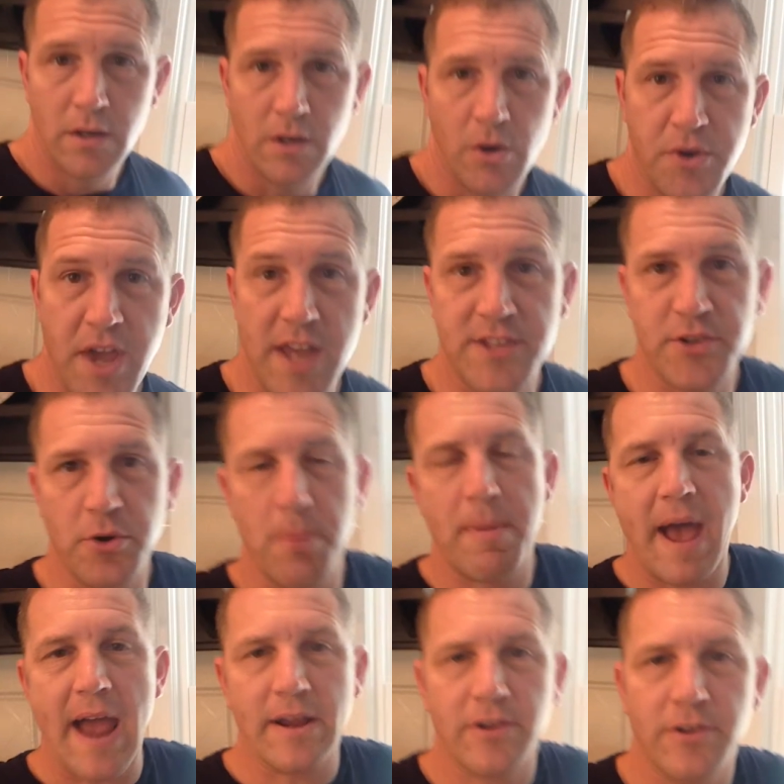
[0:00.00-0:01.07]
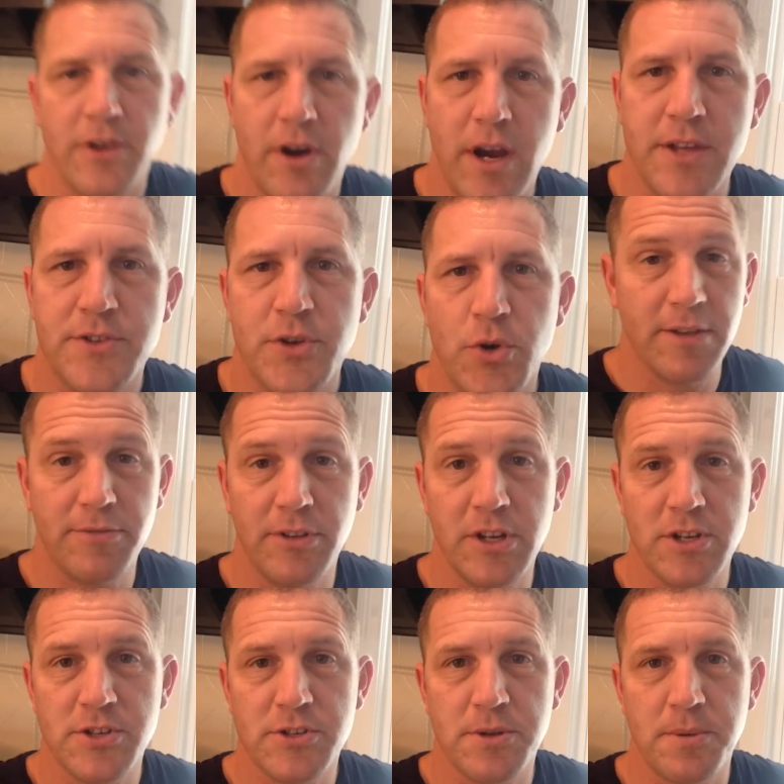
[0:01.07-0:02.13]
Okay, so I'm back. All right, so
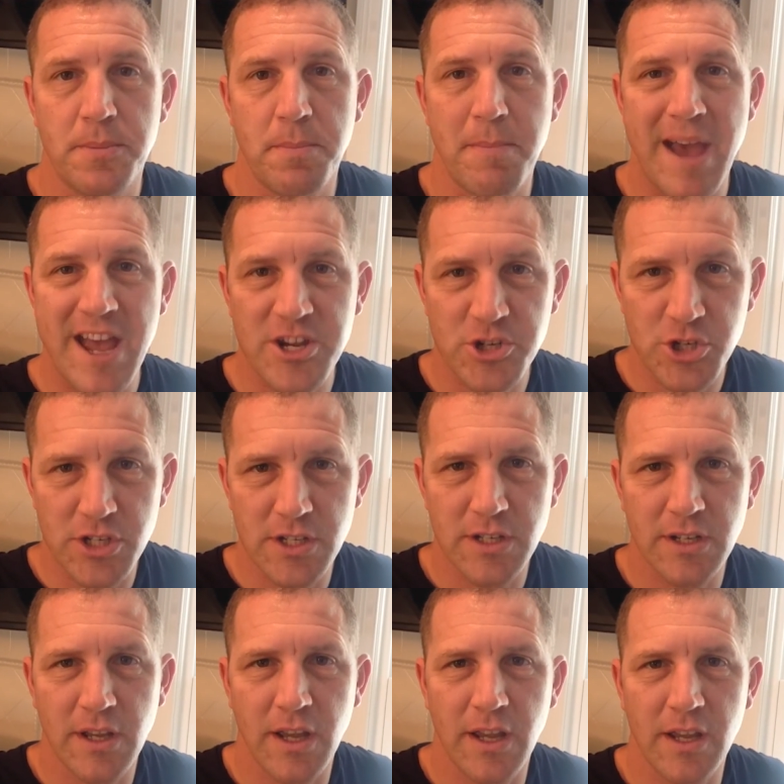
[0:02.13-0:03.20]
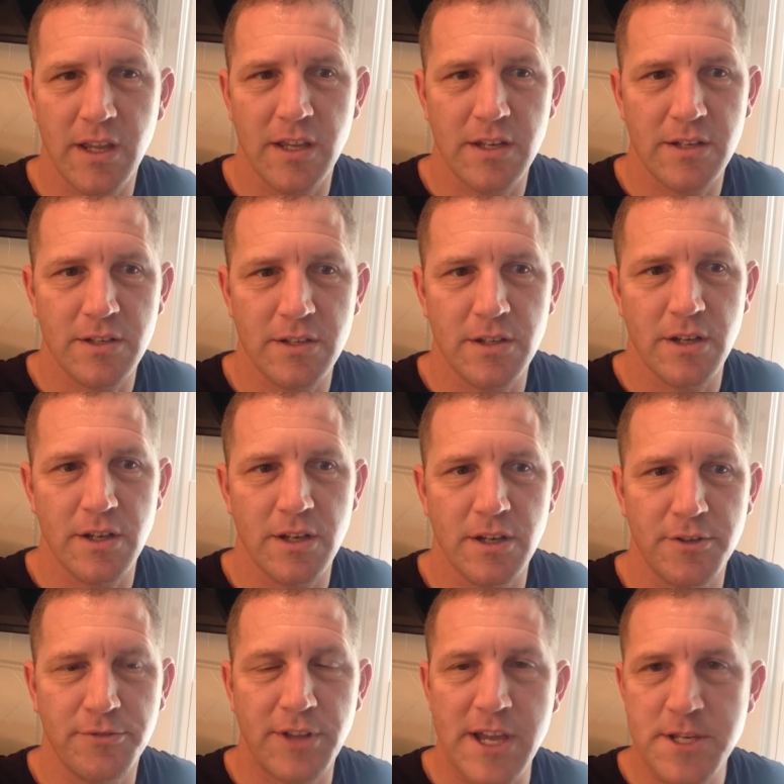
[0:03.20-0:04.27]
finished mashing and
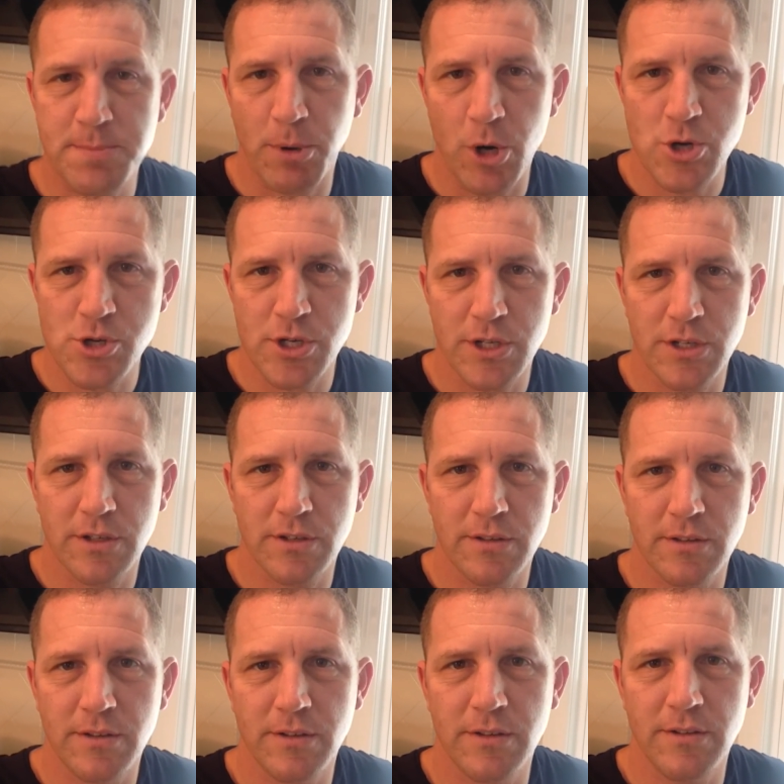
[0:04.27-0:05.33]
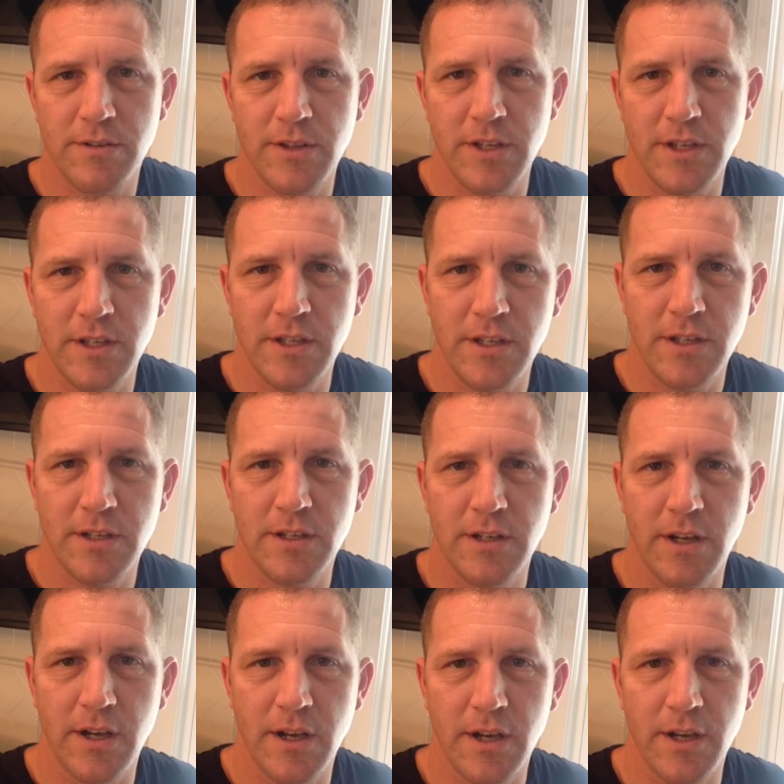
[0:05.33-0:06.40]
fly sparging the
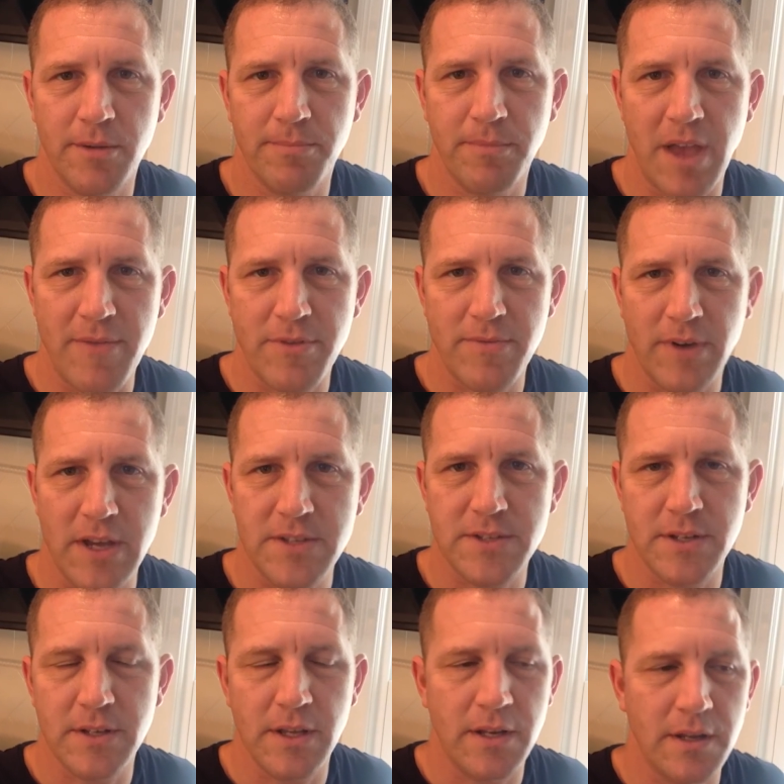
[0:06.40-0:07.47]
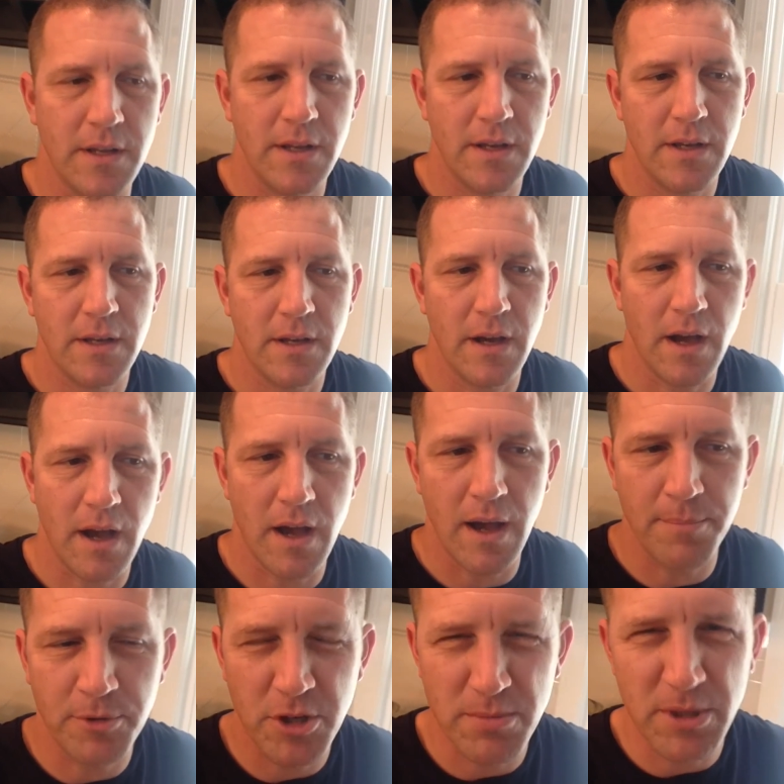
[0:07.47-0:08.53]
uh, Hefeweizen, and
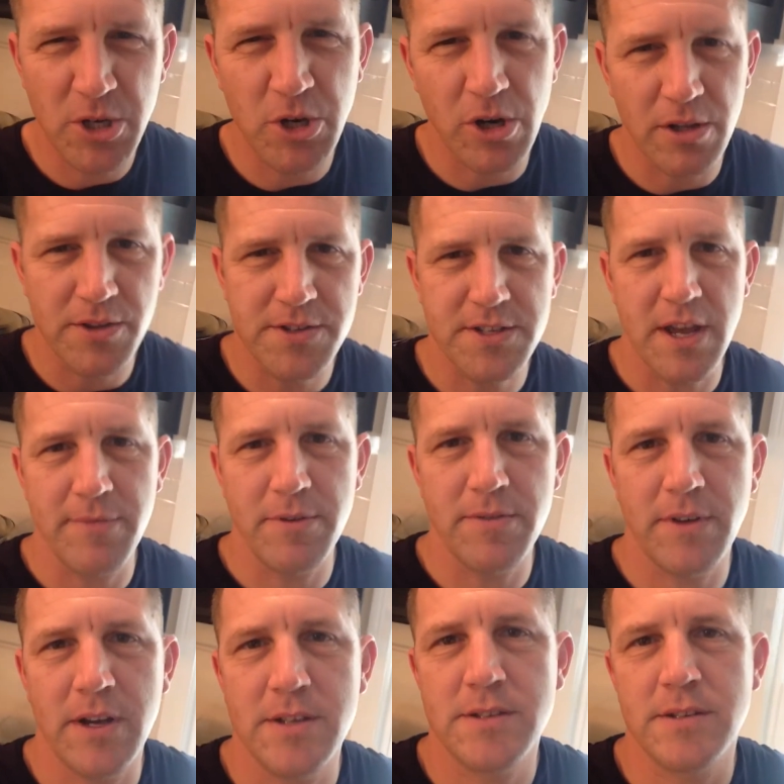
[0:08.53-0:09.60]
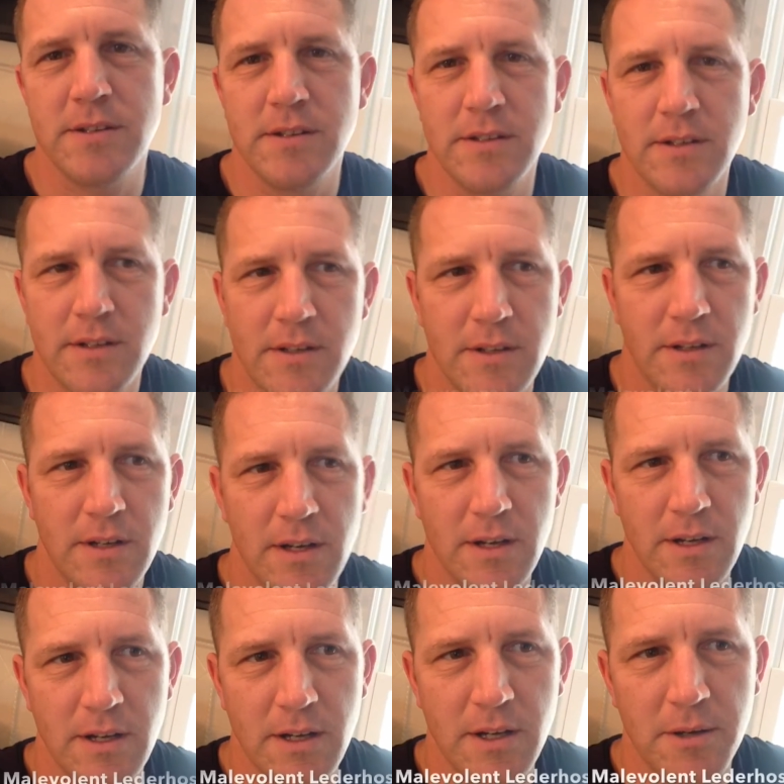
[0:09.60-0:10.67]
I'm going to be calling this Hefeweizen
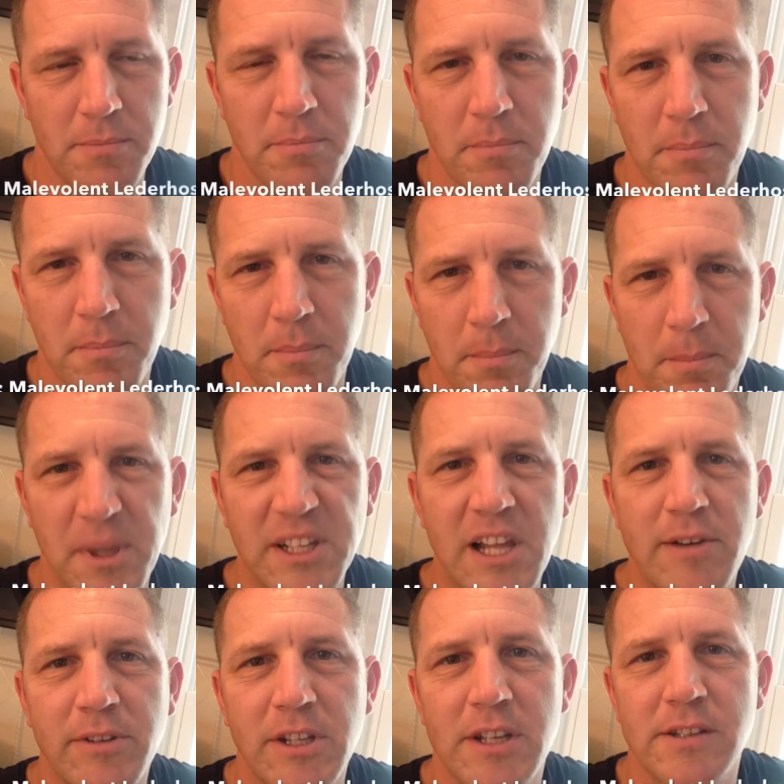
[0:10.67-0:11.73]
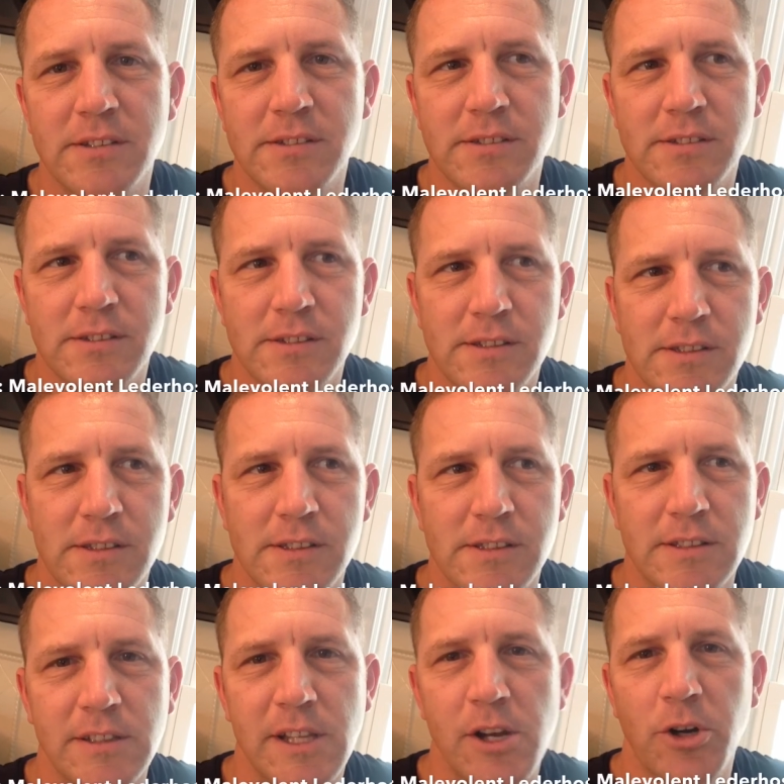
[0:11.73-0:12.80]
uh, Malevolent
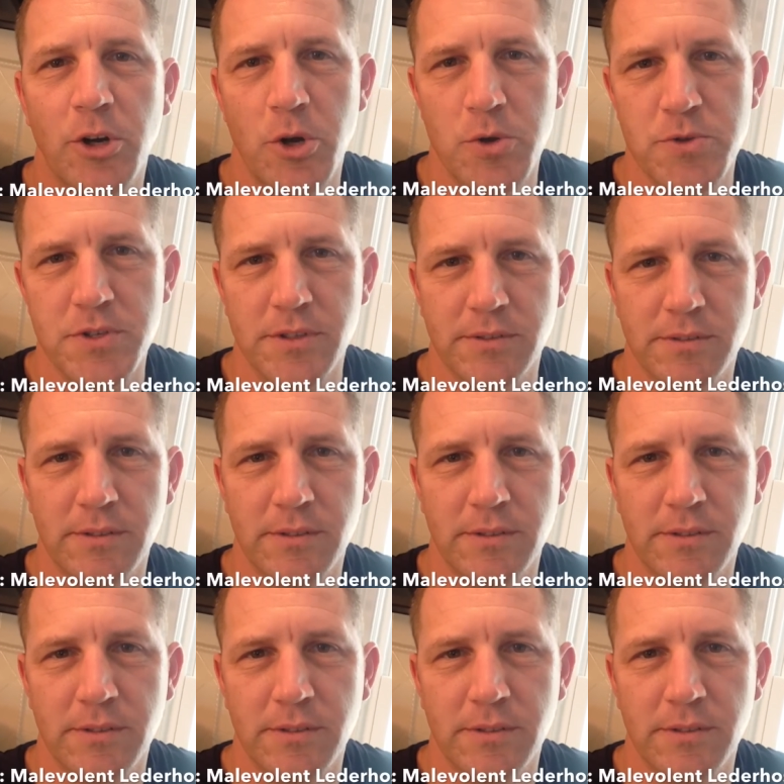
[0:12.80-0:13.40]
Lederhosen.